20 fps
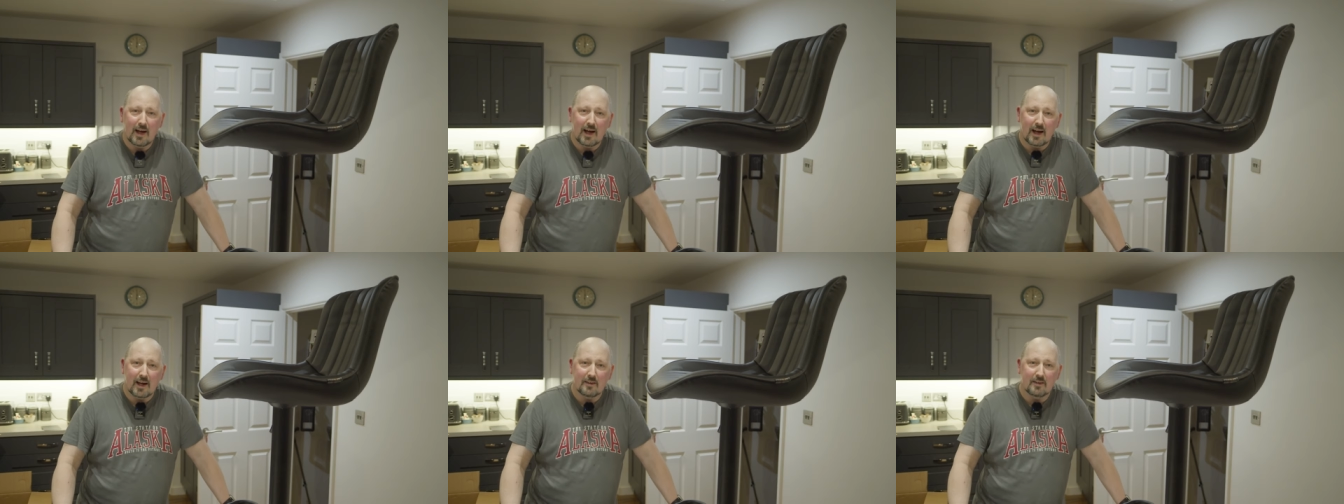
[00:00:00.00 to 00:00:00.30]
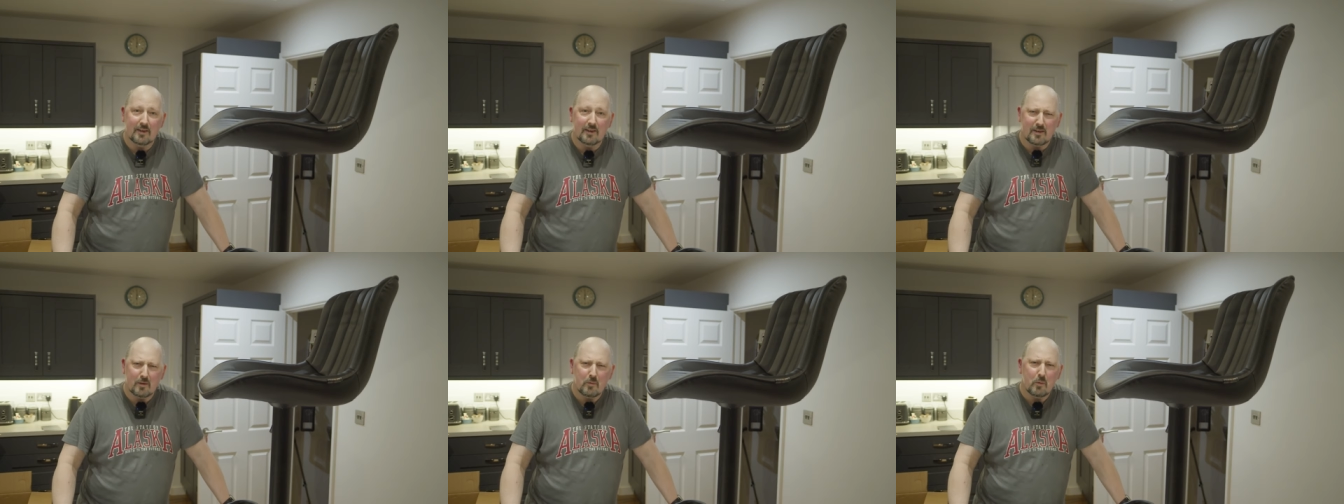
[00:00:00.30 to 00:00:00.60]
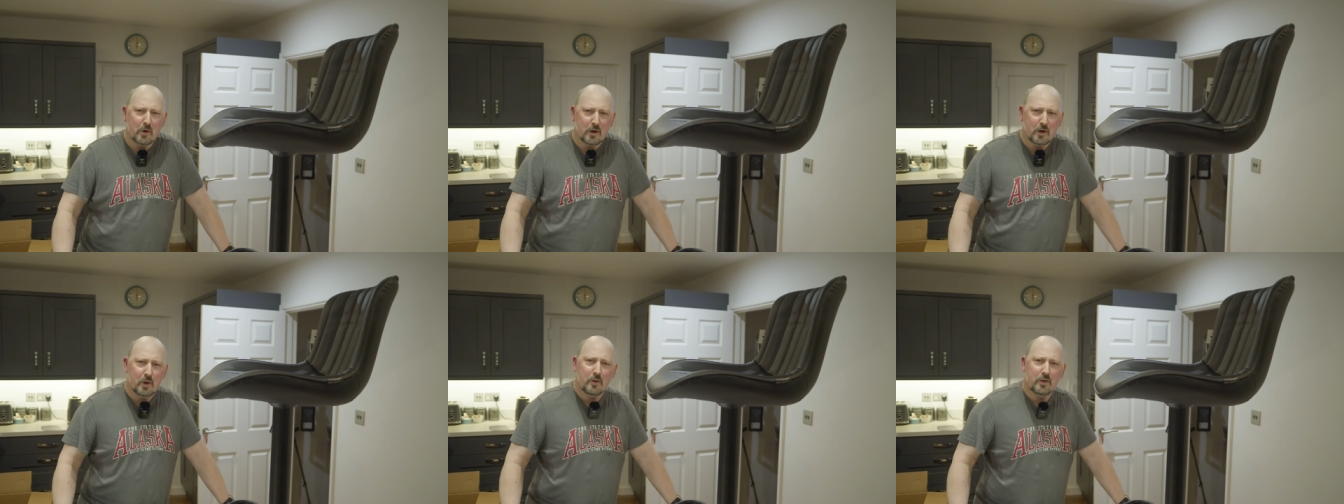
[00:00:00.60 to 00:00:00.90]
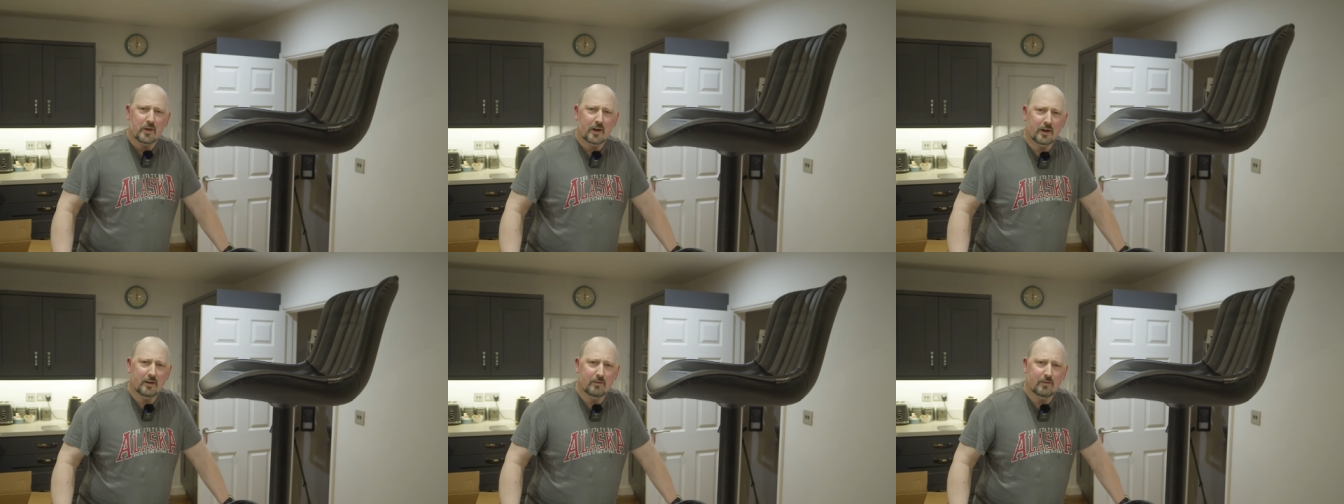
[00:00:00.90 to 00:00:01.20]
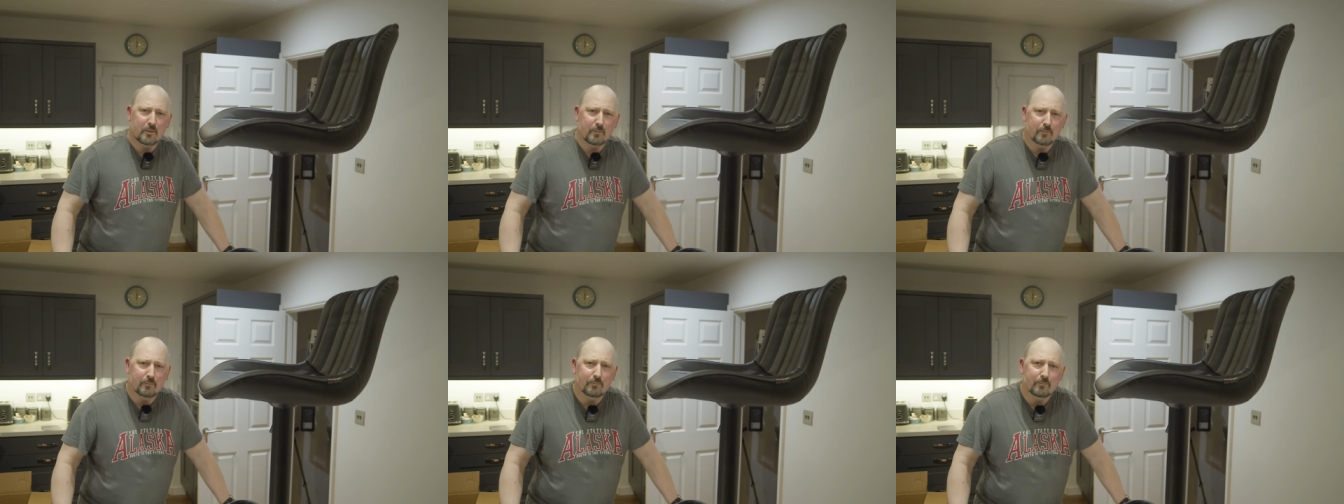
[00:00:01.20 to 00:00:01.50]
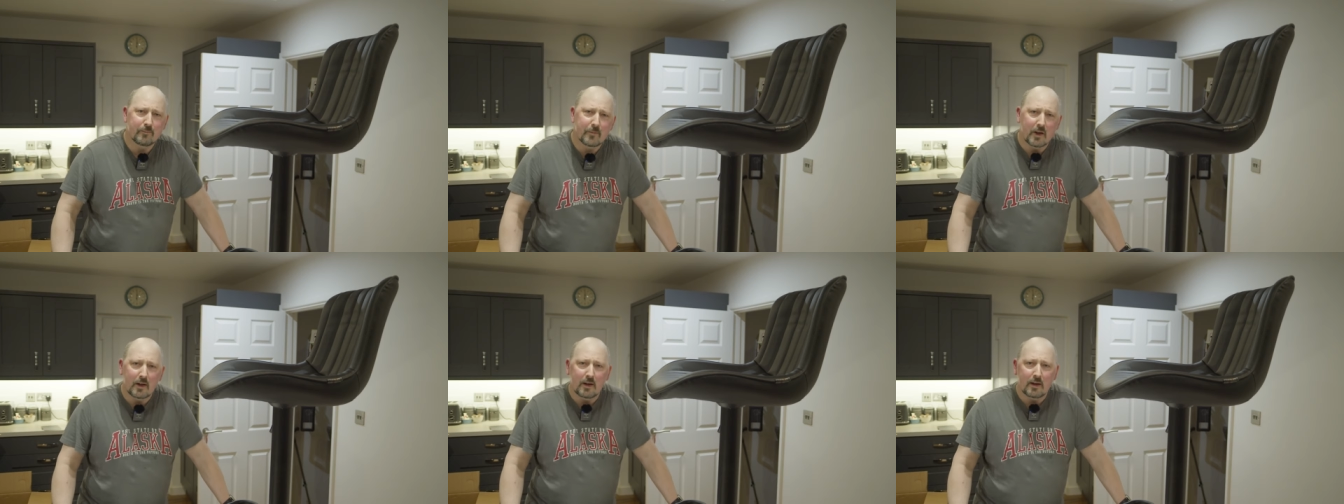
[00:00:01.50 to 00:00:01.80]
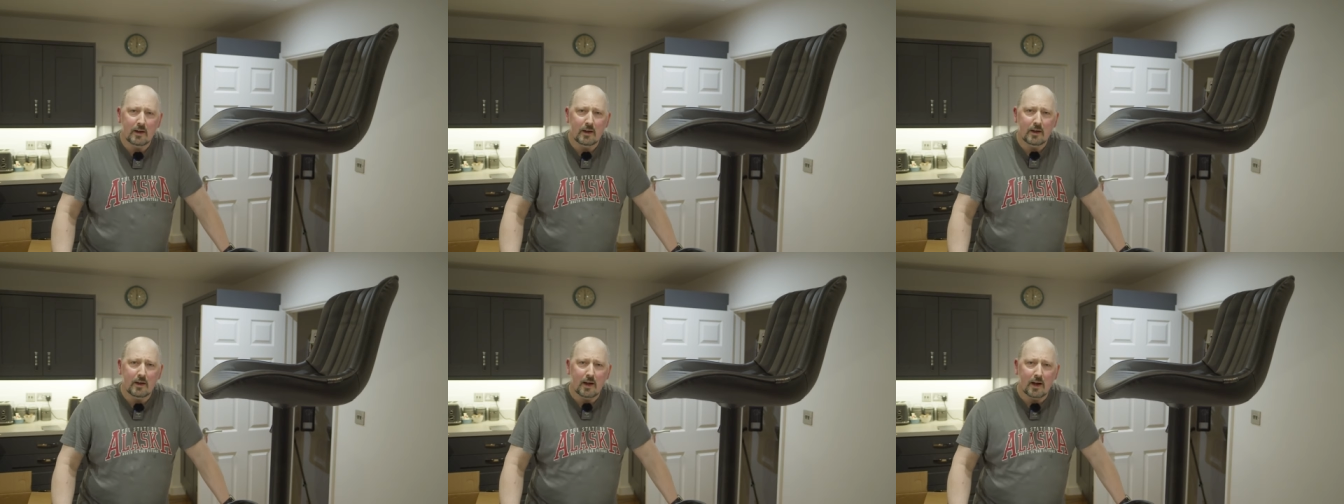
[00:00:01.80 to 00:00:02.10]
and uh, tell me what you think of them.
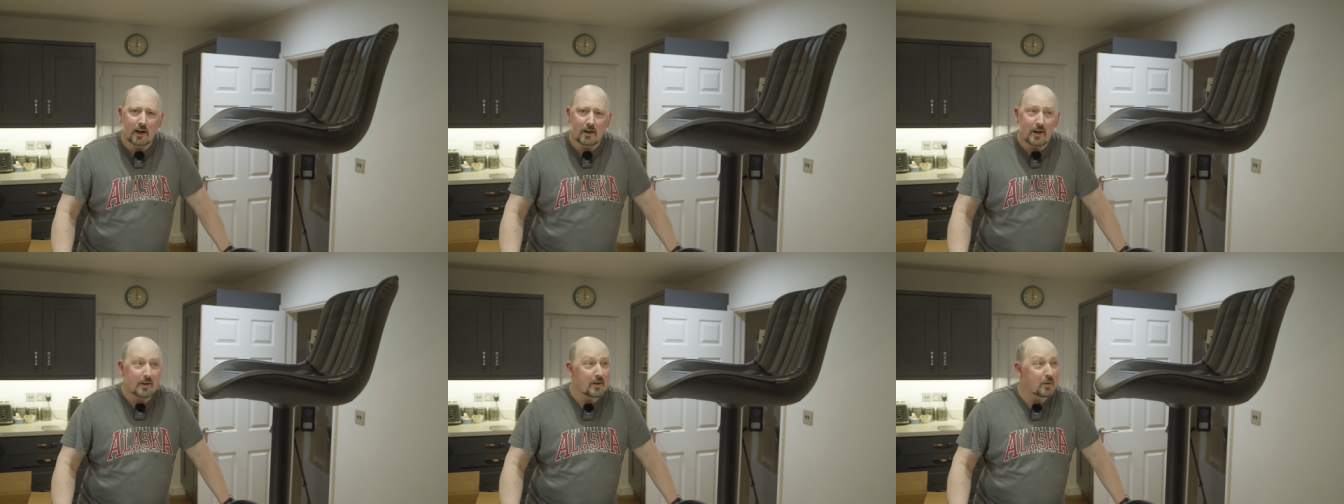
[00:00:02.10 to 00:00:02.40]
And